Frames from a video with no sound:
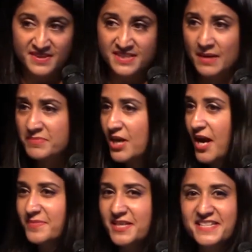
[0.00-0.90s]

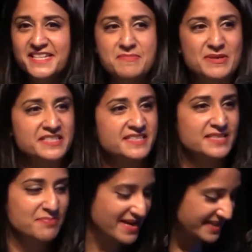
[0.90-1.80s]
Sometimes I see
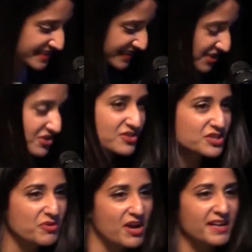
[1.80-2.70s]
businesses make a decision
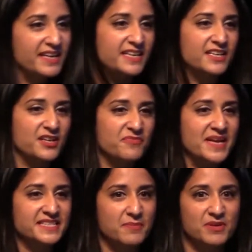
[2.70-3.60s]
too early. You've
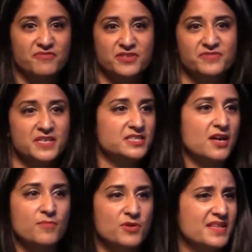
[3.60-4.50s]
met somebody for the first
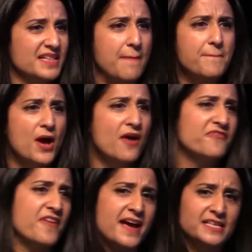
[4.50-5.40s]
time, you think they're
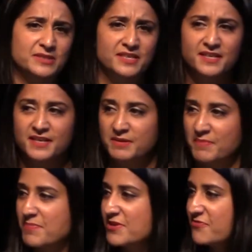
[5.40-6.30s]
perfect.
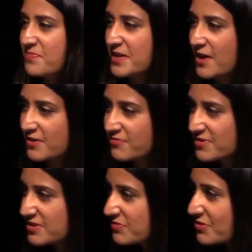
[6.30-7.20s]
Maybe you've been going through
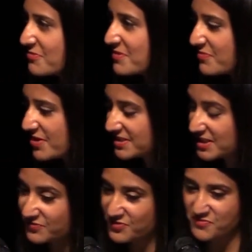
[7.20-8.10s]
this recruitment
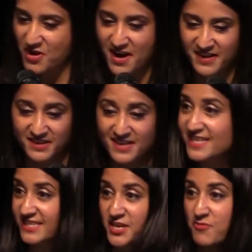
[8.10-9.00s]
process for a while,
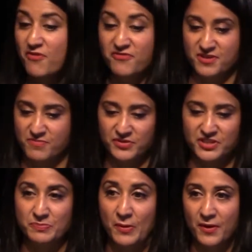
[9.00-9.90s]
so you offer them on
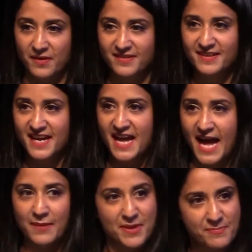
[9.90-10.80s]
the spot,
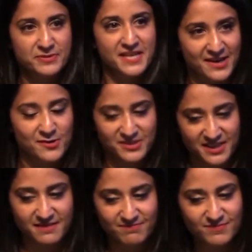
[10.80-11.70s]
and people tend
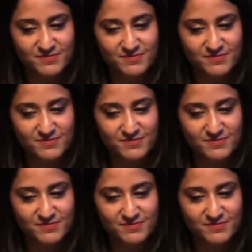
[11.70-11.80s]
to